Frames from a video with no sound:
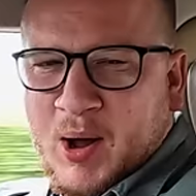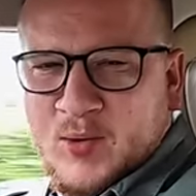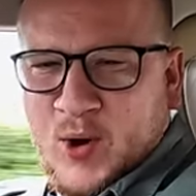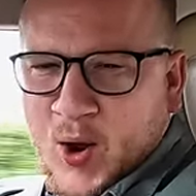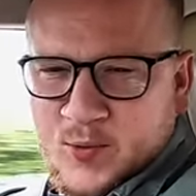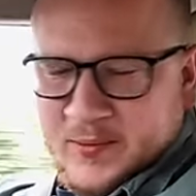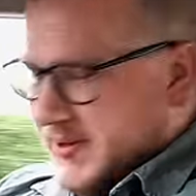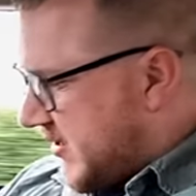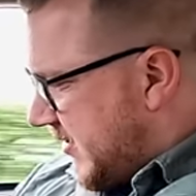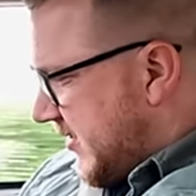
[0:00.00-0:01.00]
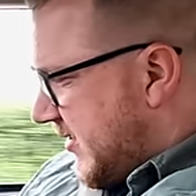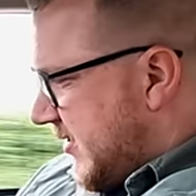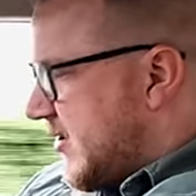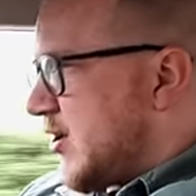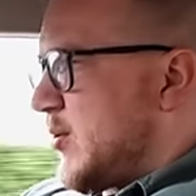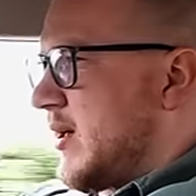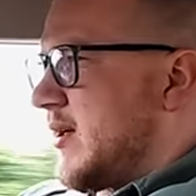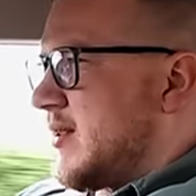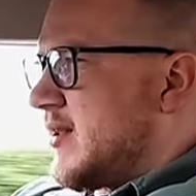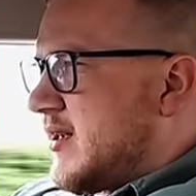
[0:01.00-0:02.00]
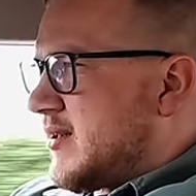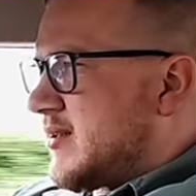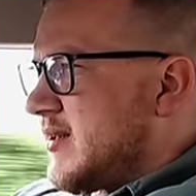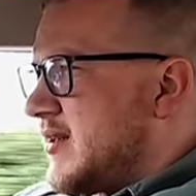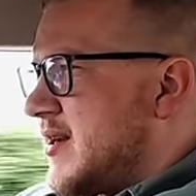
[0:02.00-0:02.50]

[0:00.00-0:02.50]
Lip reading: Polo would be quicker than this.